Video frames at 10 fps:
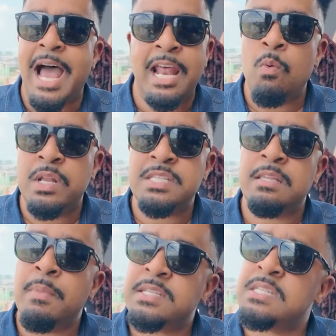I don't want to
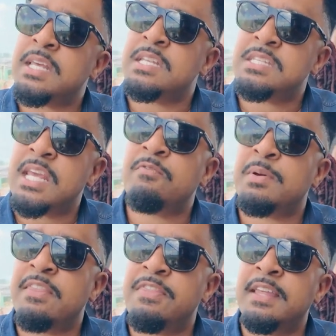send the message that it's safe,
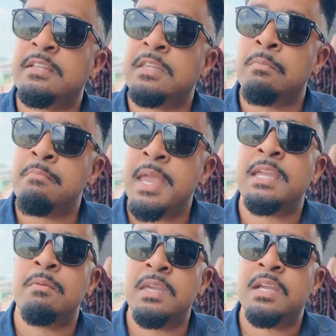but I think that they're
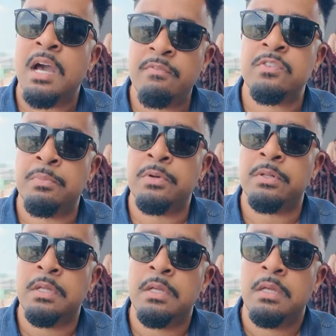making me
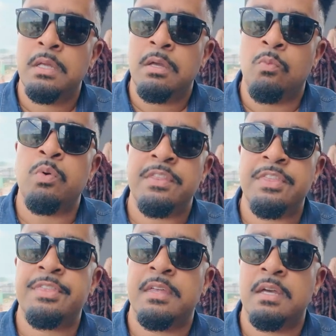comfortable with
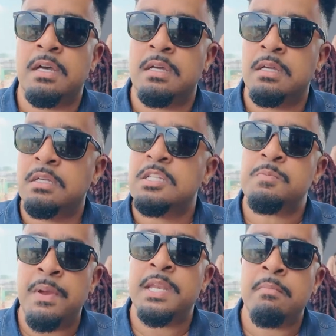
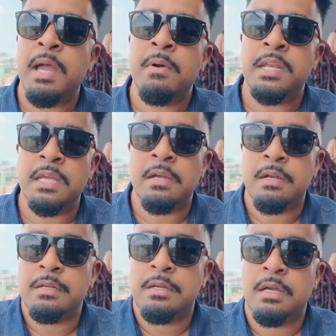spending my money
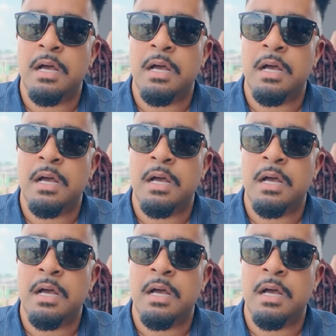here.